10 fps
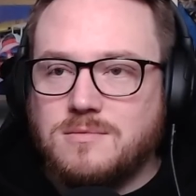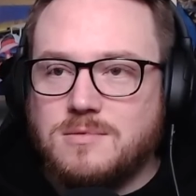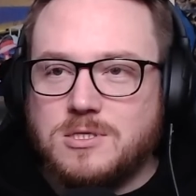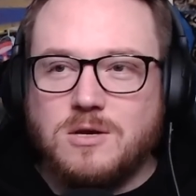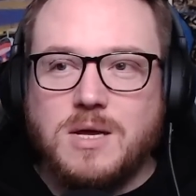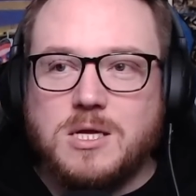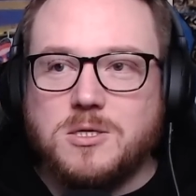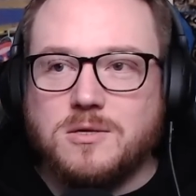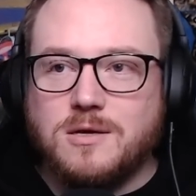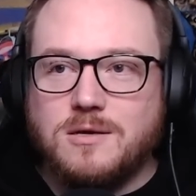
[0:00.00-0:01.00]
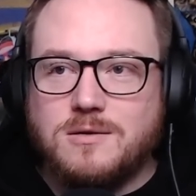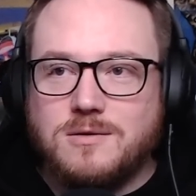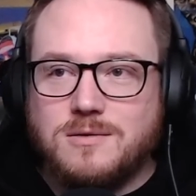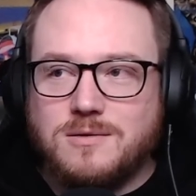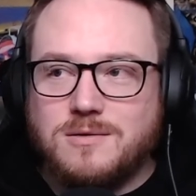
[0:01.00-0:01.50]
There's no magic there,
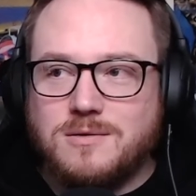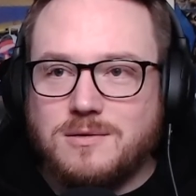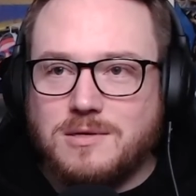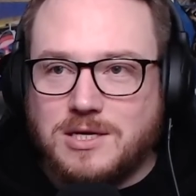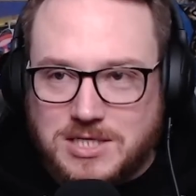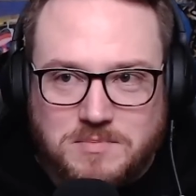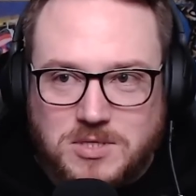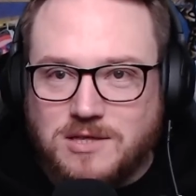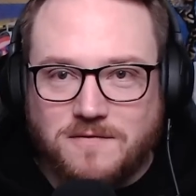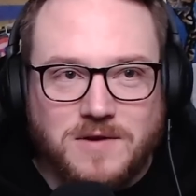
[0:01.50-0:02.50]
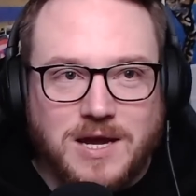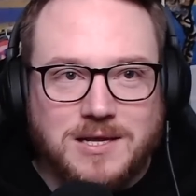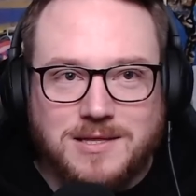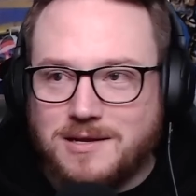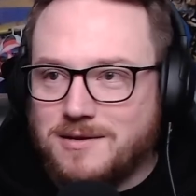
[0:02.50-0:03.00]
except in the
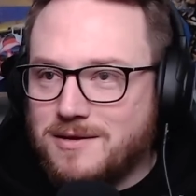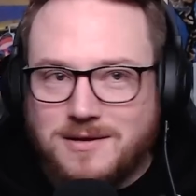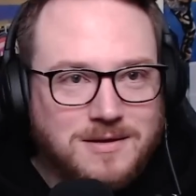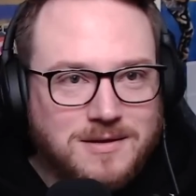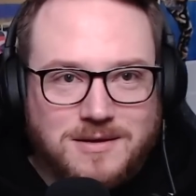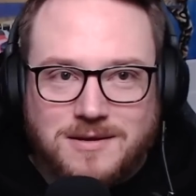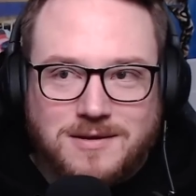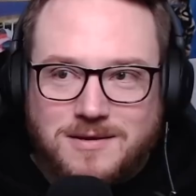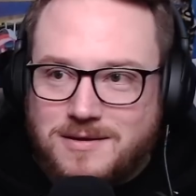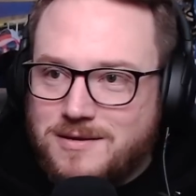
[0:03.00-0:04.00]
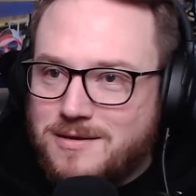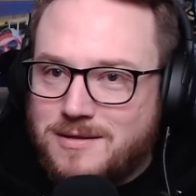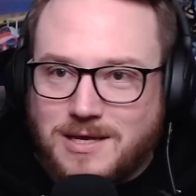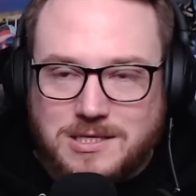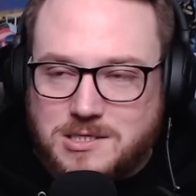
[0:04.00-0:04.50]
fact that
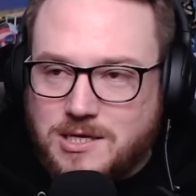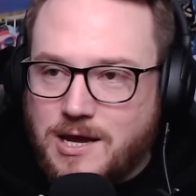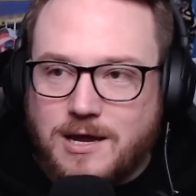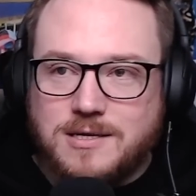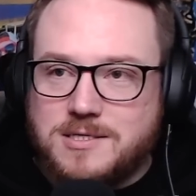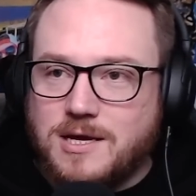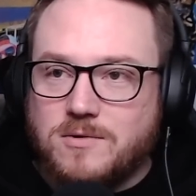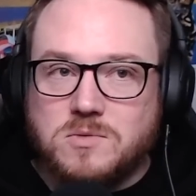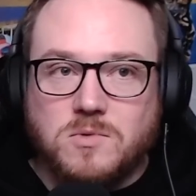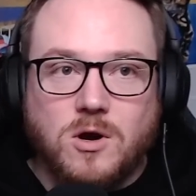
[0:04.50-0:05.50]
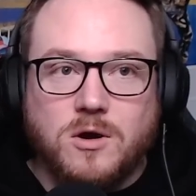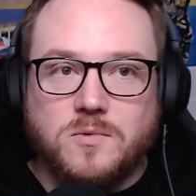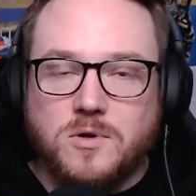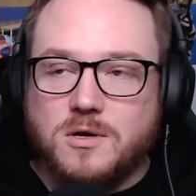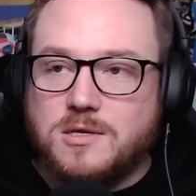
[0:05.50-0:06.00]
that's countless hours of hard
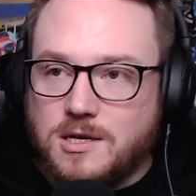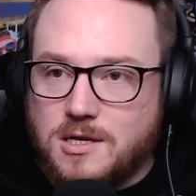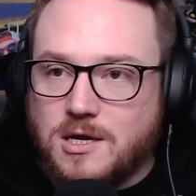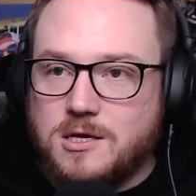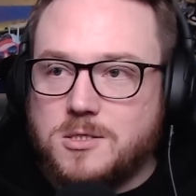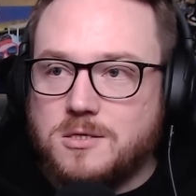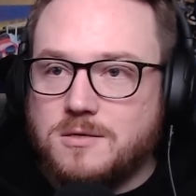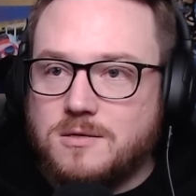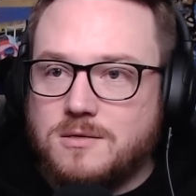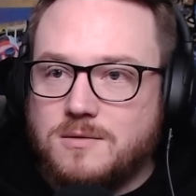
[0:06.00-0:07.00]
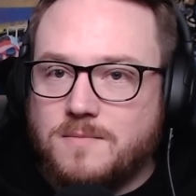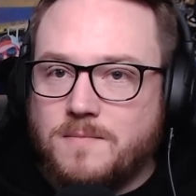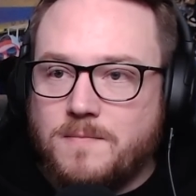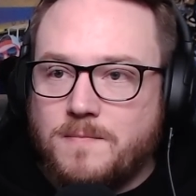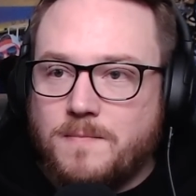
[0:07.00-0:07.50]
work, dedication,
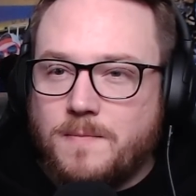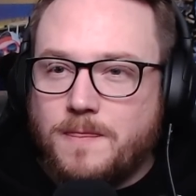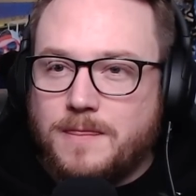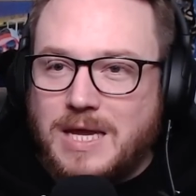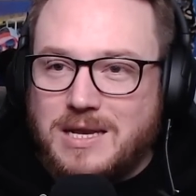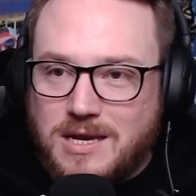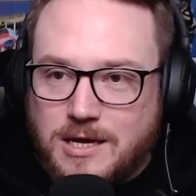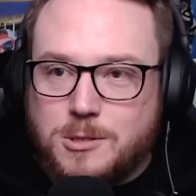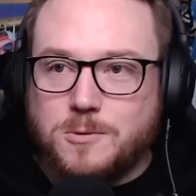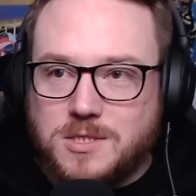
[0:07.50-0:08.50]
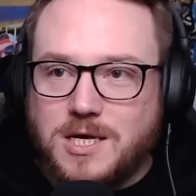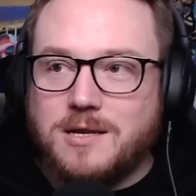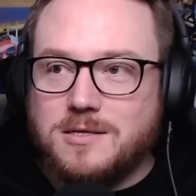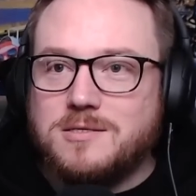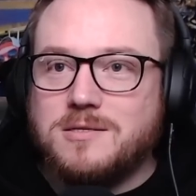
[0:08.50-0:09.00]
and natural
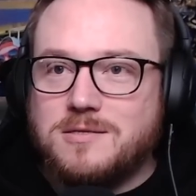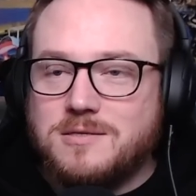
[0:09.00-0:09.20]
talent.